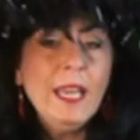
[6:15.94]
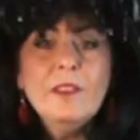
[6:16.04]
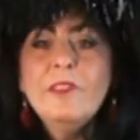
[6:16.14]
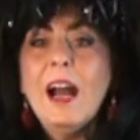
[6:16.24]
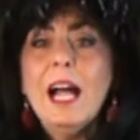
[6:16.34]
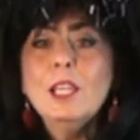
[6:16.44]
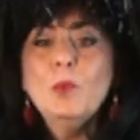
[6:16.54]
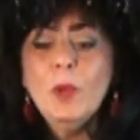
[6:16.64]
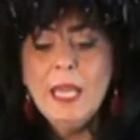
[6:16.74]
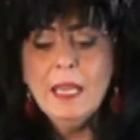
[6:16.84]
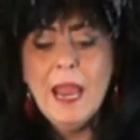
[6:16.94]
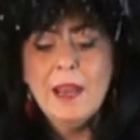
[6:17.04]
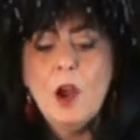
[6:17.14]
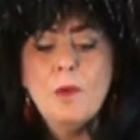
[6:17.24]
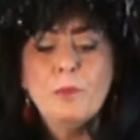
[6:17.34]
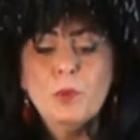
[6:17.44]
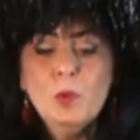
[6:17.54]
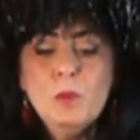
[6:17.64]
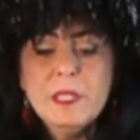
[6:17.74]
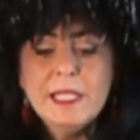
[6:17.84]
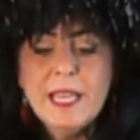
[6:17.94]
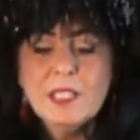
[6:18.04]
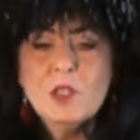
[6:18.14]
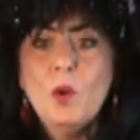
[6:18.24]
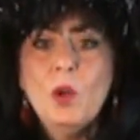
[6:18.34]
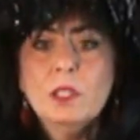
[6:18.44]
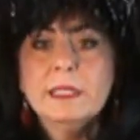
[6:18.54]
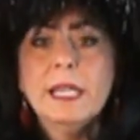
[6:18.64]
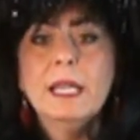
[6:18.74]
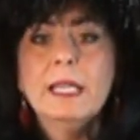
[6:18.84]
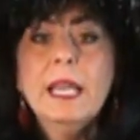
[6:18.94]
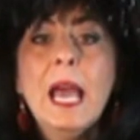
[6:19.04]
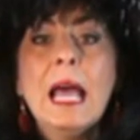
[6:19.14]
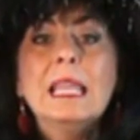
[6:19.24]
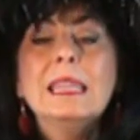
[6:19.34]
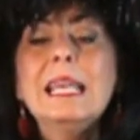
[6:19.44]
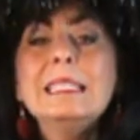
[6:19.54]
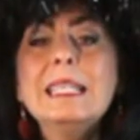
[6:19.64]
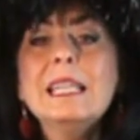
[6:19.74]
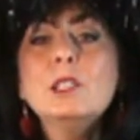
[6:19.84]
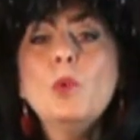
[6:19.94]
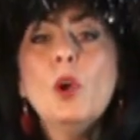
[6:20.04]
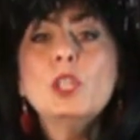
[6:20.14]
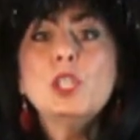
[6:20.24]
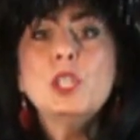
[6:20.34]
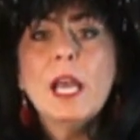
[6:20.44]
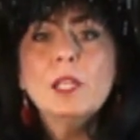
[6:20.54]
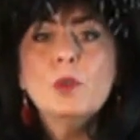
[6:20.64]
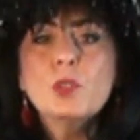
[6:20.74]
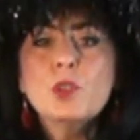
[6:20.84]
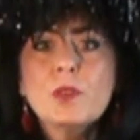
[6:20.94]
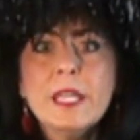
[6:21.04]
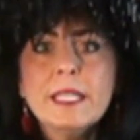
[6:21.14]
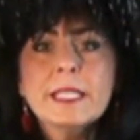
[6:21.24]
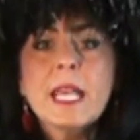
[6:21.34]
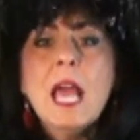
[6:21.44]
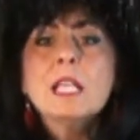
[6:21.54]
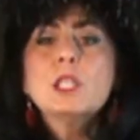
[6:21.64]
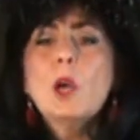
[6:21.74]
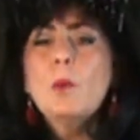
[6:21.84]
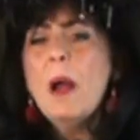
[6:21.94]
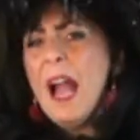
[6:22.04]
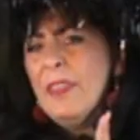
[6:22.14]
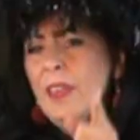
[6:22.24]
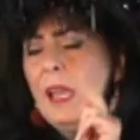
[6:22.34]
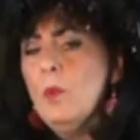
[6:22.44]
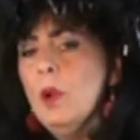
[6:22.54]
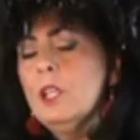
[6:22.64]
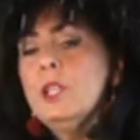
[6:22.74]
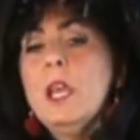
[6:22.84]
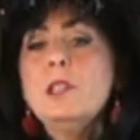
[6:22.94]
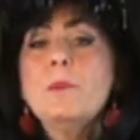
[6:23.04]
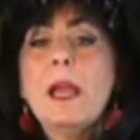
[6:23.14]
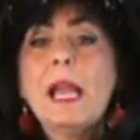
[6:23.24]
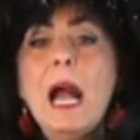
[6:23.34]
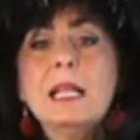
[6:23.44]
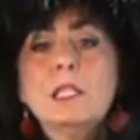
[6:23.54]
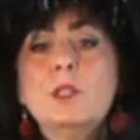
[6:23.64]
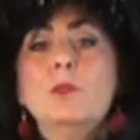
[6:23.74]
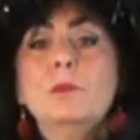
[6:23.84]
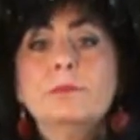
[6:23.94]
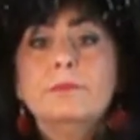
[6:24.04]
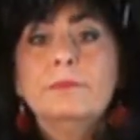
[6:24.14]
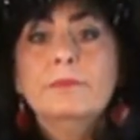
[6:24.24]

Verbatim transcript: waiting for Halloween, and our broomsticks all done, let's get to our jello treats. So I think I want to change my costume.